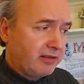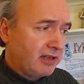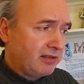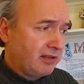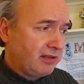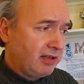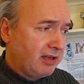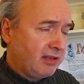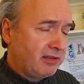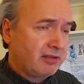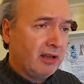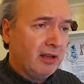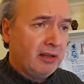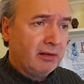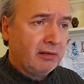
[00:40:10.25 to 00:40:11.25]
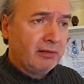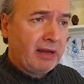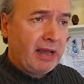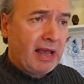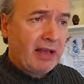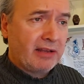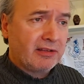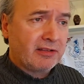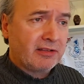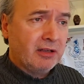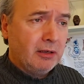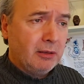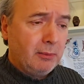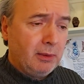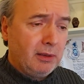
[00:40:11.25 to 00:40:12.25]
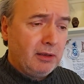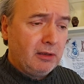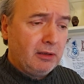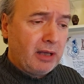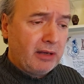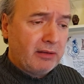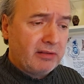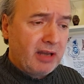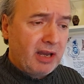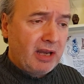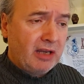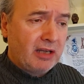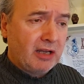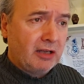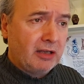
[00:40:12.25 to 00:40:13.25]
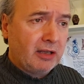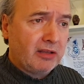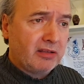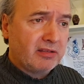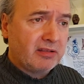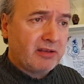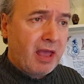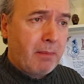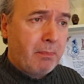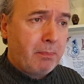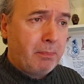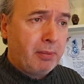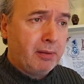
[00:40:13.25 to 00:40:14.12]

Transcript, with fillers: Yes, it is grass, will not take another step.